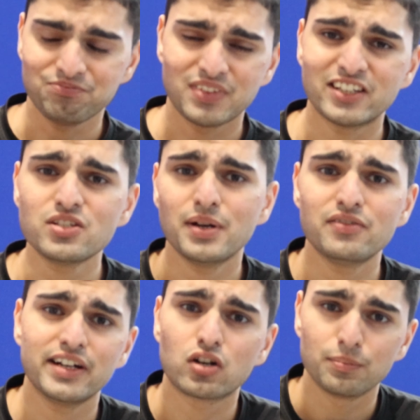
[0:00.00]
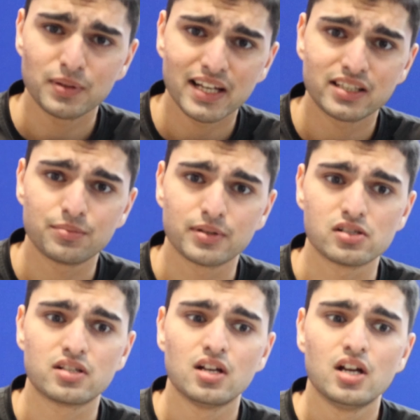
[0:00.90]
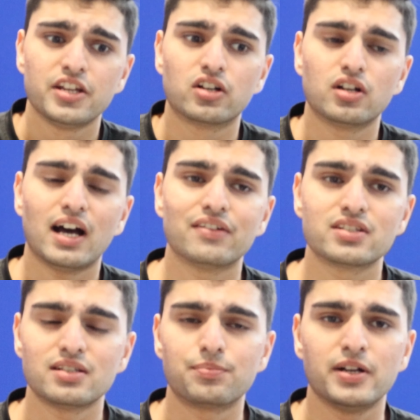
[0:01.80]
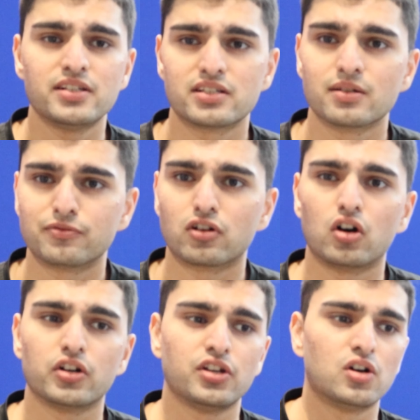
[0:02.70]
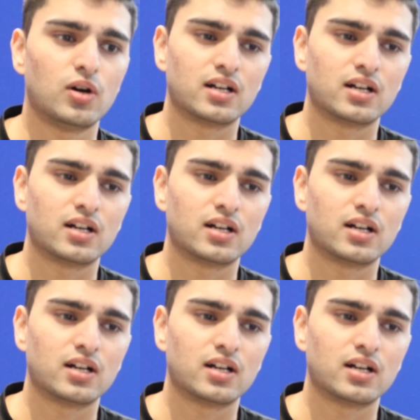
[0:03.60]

That just made it very complicated, because you got to have a separate system for audio,